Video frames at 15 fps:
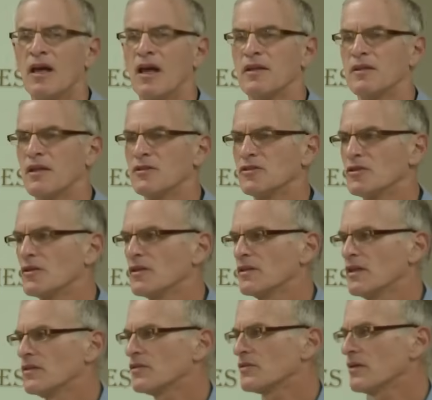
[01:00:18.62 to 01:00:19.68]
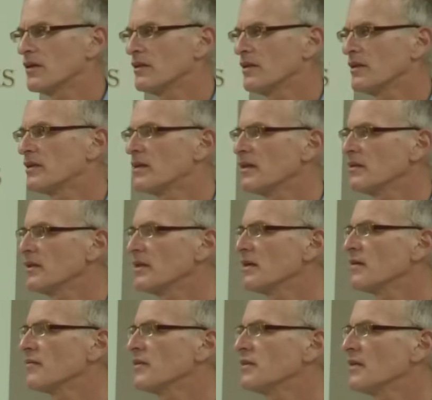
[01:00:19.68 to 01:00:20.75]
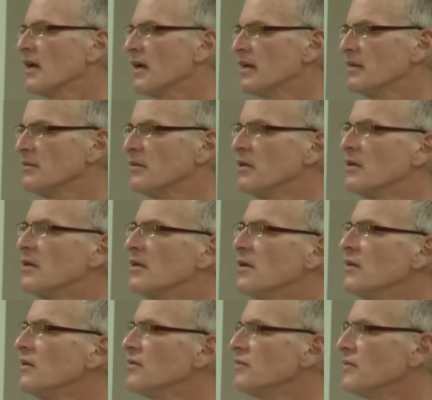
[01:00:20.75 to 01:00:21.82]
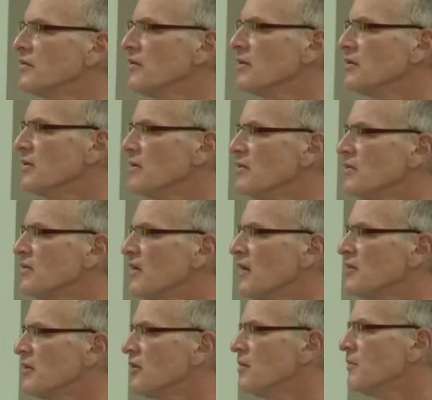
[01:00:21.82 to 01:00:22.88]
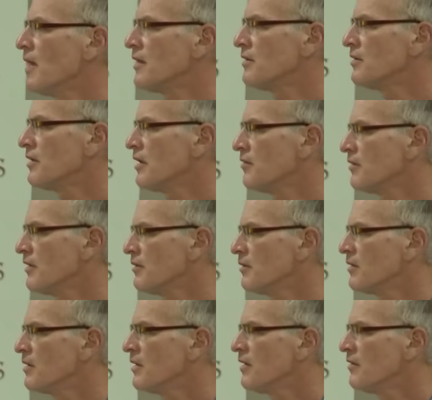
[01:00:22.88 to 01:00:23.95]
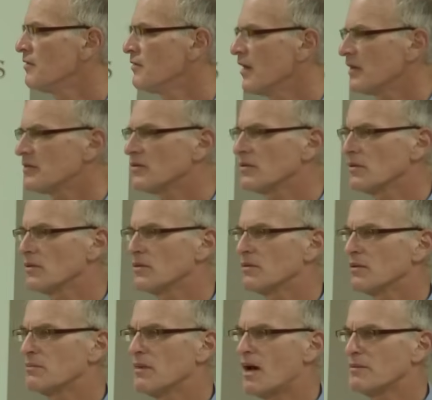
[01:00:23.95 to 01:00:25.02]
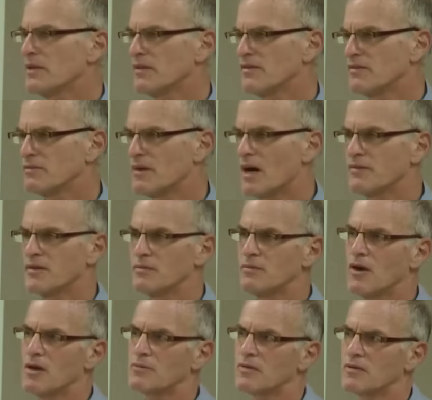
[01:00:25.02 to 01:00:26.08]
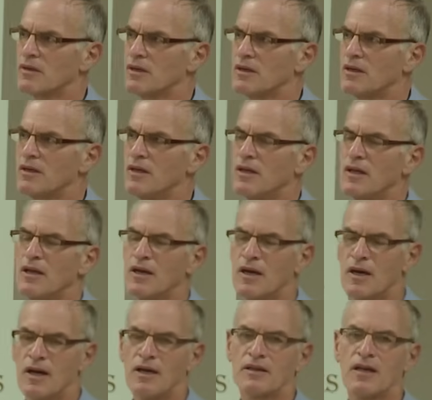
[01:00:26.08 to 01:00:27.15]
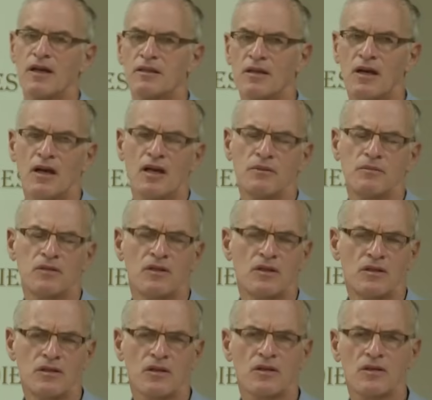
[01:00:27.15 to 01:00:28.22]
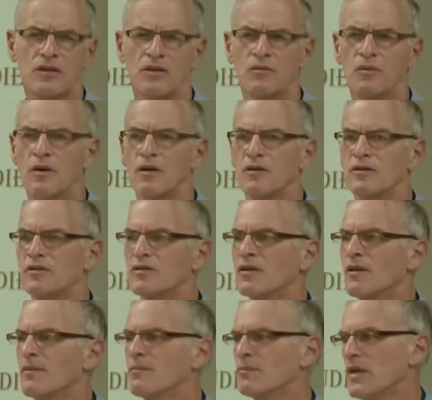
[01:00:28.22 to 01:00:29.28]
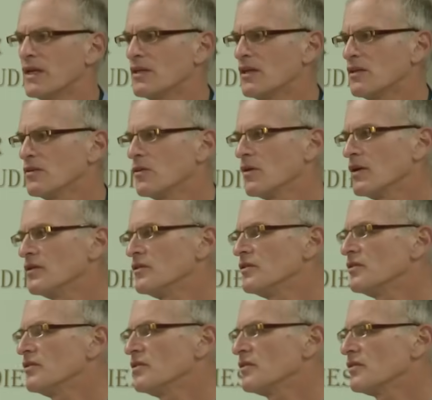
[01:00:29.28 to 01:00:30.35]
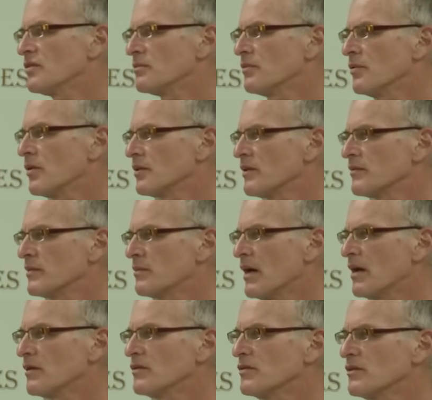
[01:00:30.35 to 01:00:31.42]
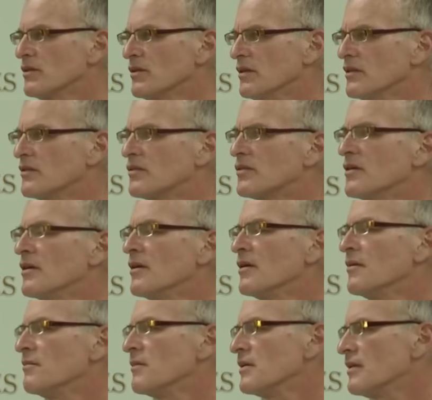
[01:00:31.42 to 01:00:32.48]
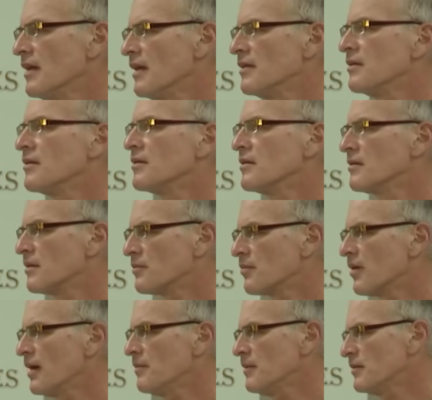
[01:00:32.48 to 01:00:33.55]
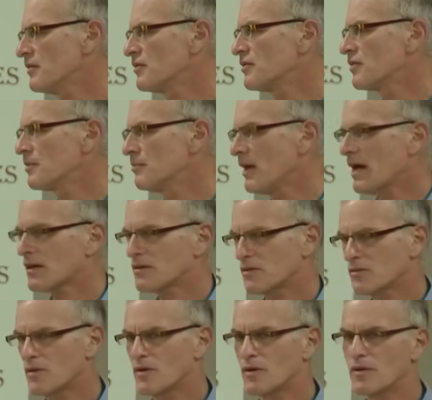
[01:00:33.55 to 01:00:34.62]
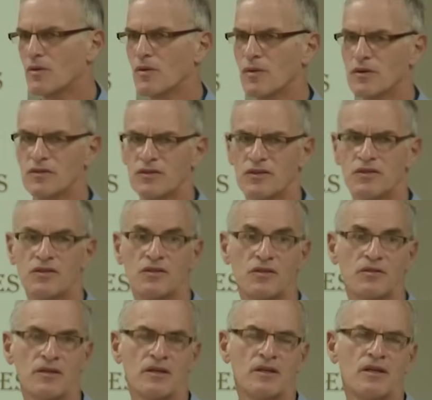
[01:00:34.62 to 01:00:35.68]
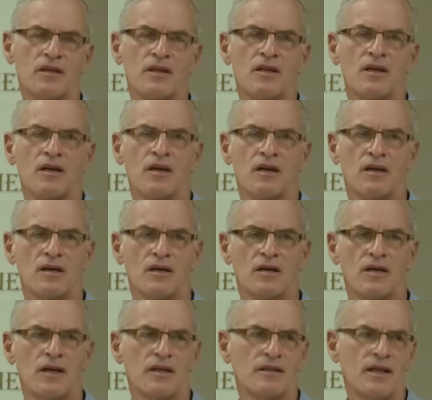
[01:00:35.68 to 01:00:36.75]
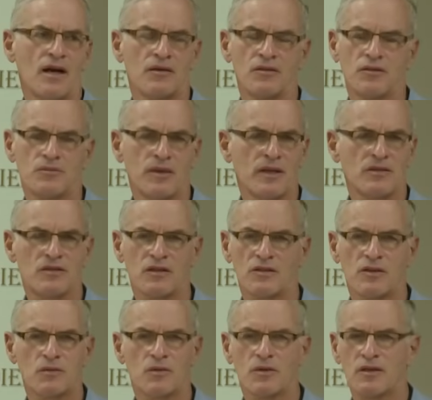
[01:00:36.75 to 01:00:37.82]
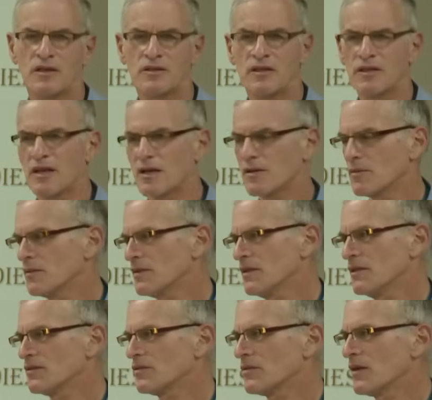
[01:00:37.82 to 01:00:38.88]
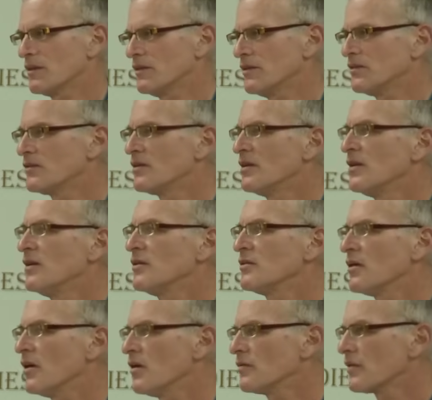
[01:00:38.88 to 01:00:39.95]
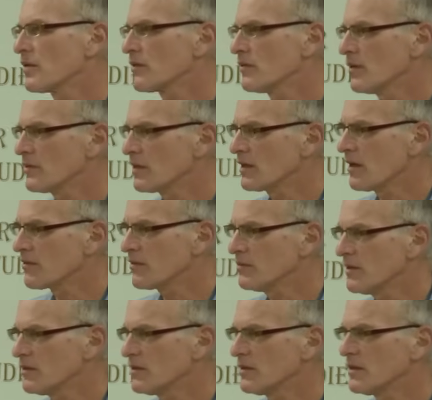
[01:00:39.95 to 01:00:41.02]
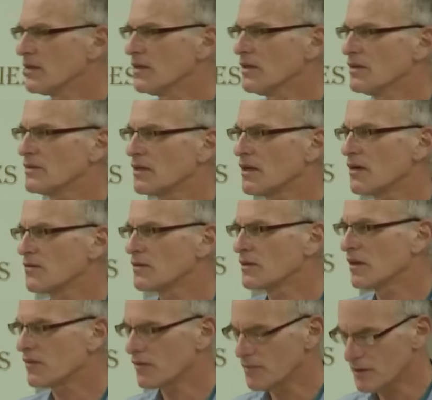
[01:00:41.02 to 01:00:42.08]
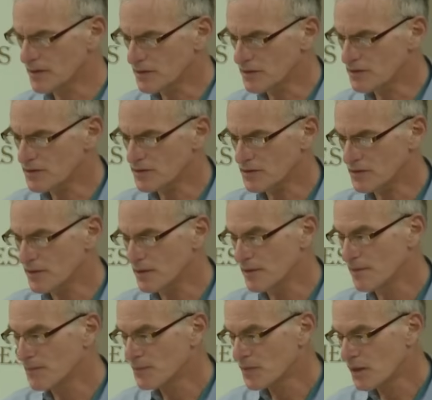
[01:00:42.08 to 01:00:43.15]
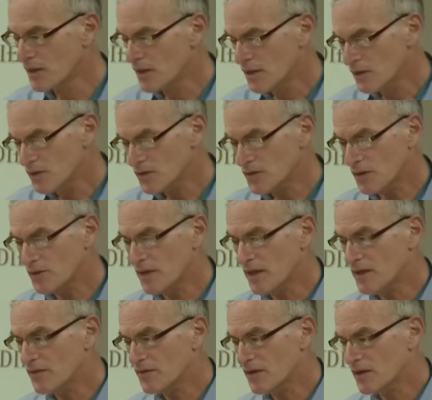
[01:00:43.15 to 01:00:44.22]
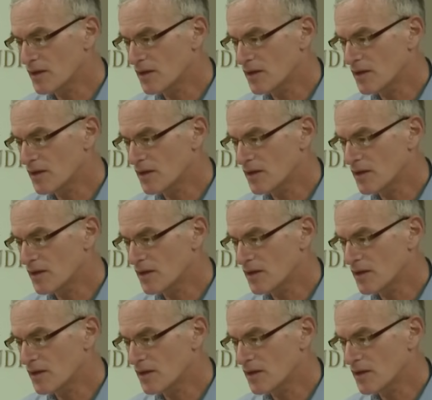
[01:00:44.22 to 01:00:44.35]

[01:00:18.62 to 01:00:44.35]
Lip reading: and then during the Israeli killing of the 9 civilians on the humanitarian vessel, the Mavi Marmara, at that time, Turkey was making noises in support of the Palestinians, but then the prime minister backed the wrong horse in Syria, and now is basically working together with the Israelis to overthrow the government, the current government in Syria. So they've